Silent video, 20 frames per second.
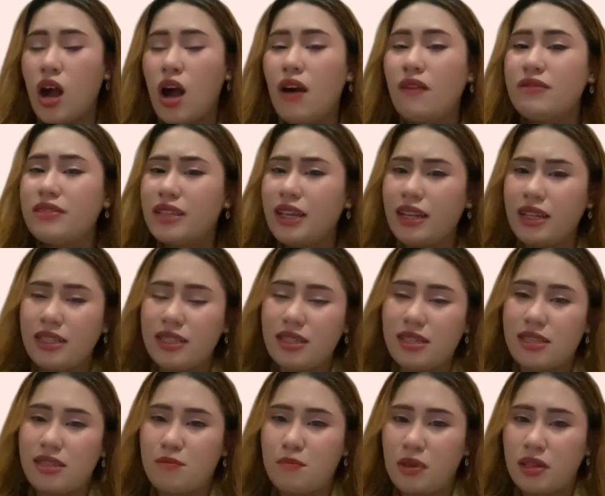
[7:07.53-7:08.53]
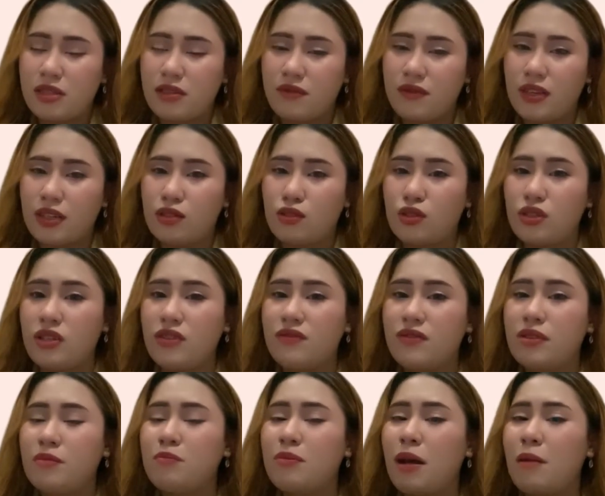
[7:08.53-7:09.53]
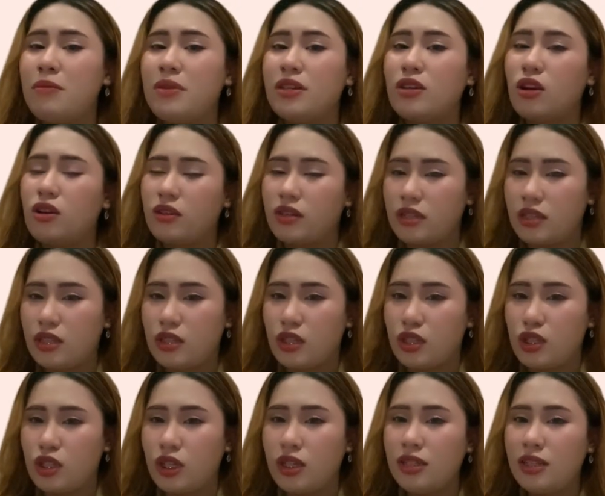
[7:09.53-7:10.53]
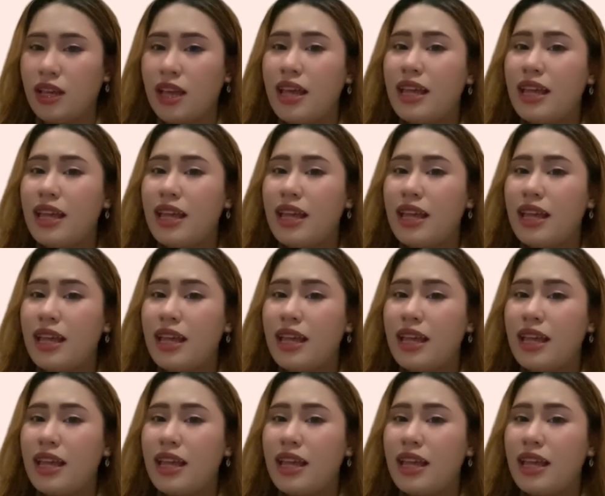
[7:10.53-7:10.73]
of challenges specific to different public organizations,